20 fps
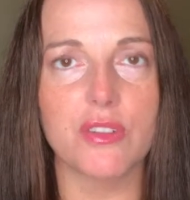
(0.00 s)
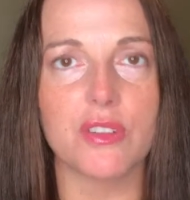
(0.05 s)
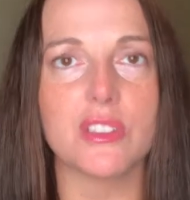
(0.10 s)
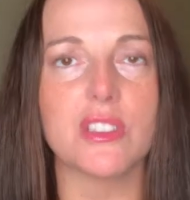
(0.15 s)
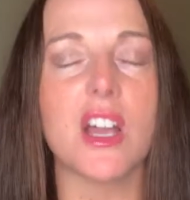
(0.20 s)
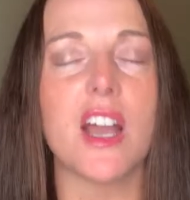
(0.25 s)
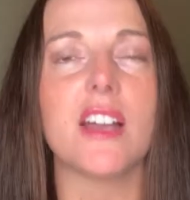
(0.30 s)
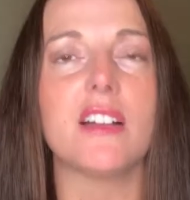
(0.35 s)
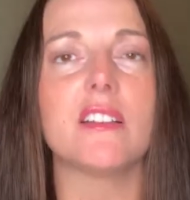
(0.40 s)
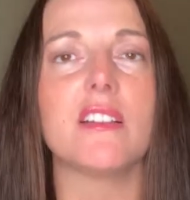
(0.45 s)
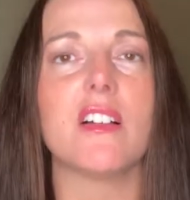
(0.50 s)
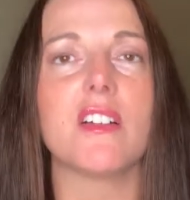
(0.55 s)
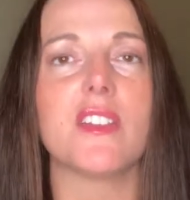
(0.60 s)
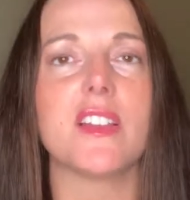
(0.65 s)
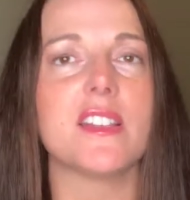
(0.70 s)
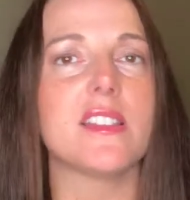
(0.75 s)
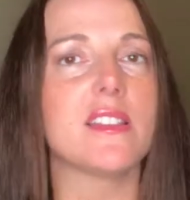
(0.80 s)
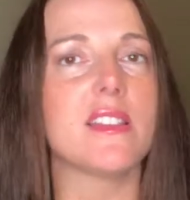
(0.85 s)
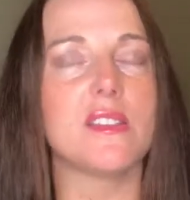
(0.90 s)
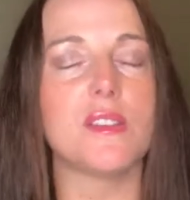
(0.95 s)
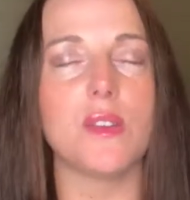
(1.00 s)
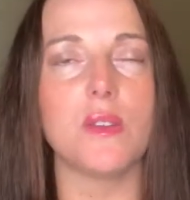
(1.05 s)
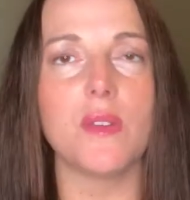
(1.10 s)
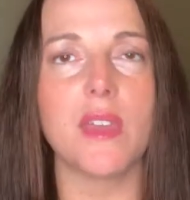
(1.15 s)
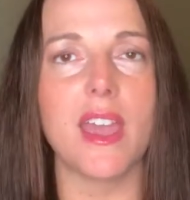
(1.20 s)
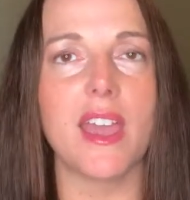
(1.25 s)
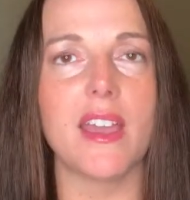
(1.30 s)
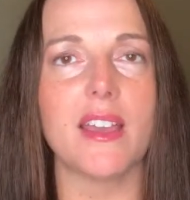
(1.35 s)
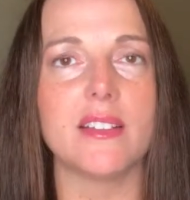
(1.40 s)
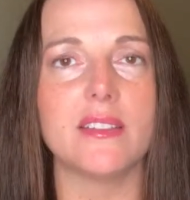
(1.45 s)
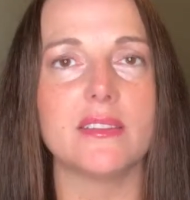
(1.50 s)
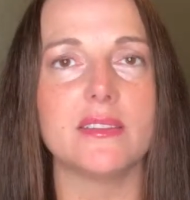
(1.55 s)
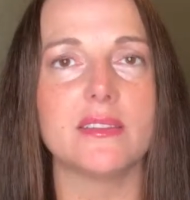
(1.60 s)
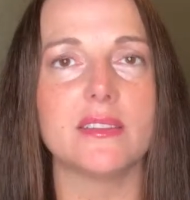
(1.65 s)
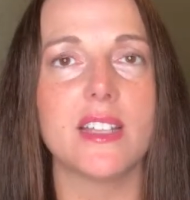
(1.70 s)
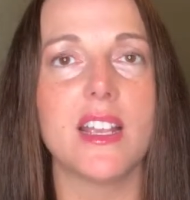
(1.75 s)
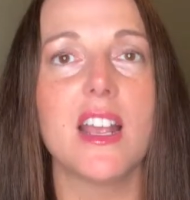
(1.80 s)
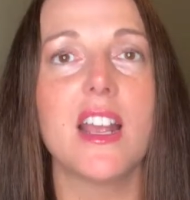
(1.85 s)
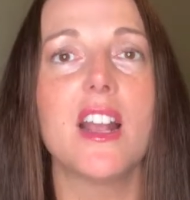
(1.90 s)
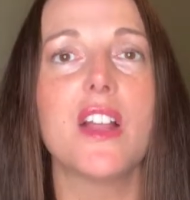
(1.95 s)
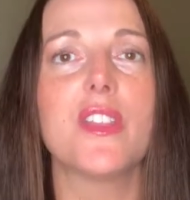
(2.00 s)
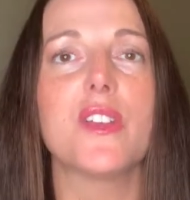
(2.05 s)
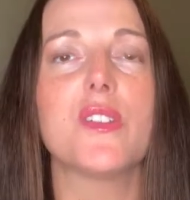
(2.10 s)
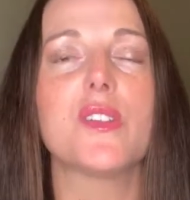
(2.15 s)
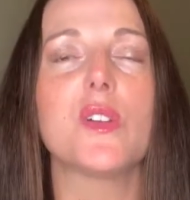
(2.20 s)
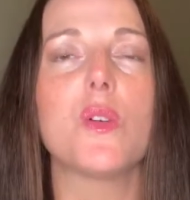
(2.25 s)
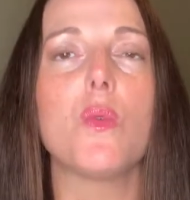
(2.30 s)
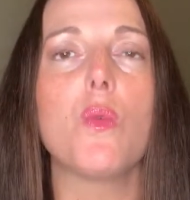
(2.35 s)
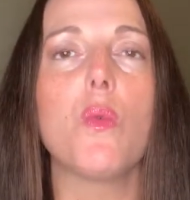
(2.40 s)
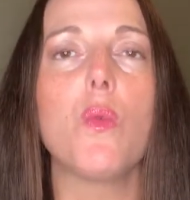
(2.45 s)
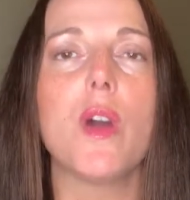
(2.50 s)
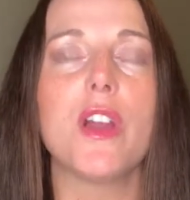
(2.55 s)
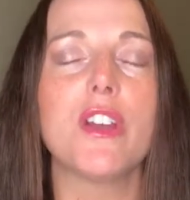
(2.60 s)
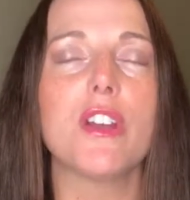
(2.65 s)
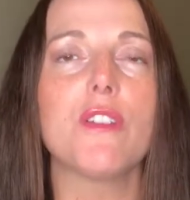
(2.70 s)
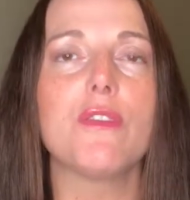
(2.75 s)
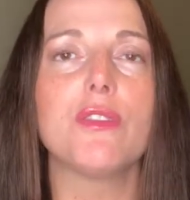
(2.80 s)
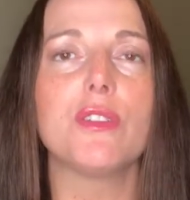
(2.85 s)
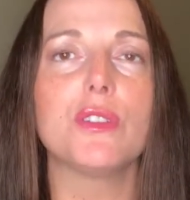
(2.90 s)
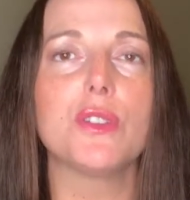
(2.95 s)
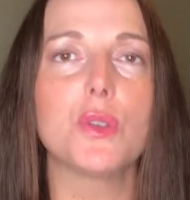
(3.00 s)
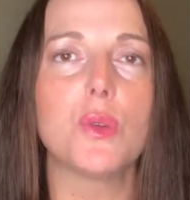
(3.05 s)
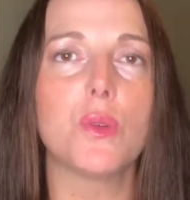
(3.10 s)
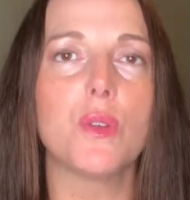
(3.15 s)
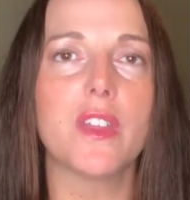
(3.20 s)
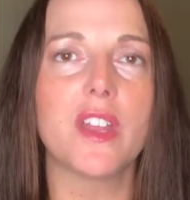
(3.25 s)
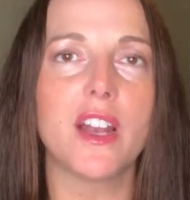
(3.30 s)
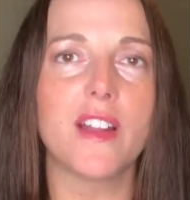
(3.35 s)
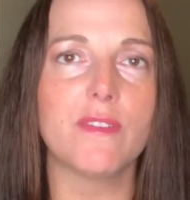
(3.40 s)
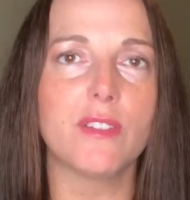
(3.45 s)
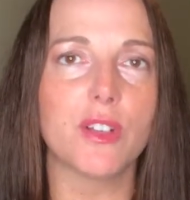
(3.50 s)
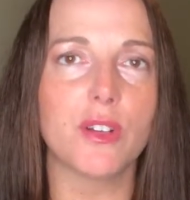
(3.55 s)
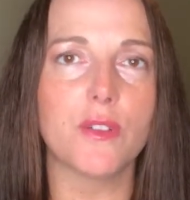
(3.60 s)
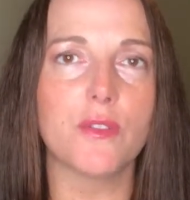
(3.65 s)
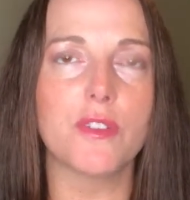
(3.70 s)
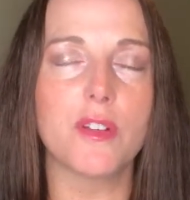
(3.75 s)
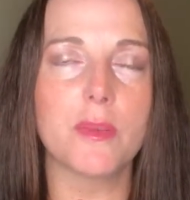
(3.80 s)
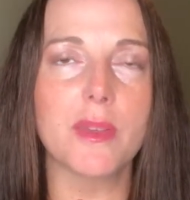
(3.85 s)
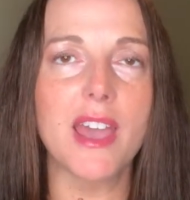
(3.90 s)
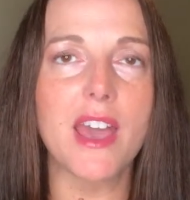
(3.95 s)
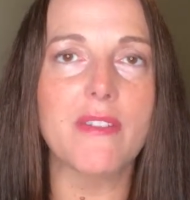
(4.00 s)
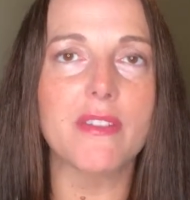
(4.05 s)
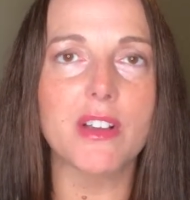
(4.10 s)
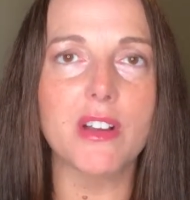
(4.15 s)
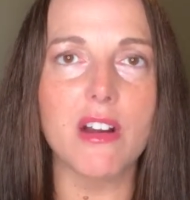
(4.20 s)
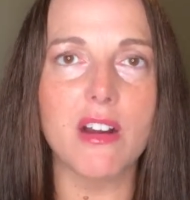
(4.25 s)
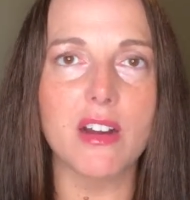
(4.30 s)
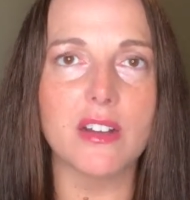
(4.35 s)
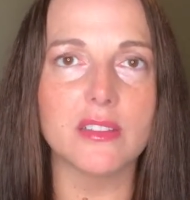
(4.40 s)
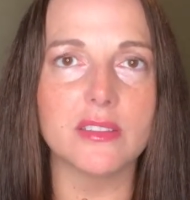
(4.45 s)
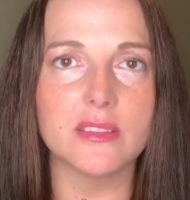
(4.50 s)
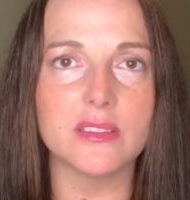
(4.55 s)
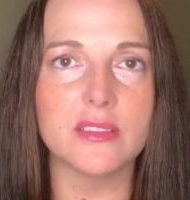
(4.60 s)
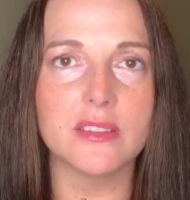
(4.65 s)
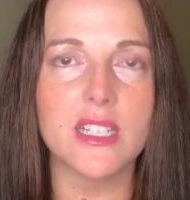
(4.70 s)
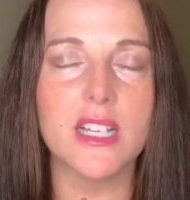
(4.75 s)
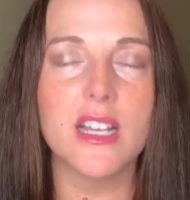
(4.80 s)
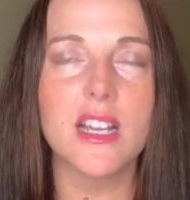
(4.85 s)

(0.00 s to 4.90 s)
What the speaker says: dialogue that says you can't, there's a wonderful tool that I've learned from Kevin Carton,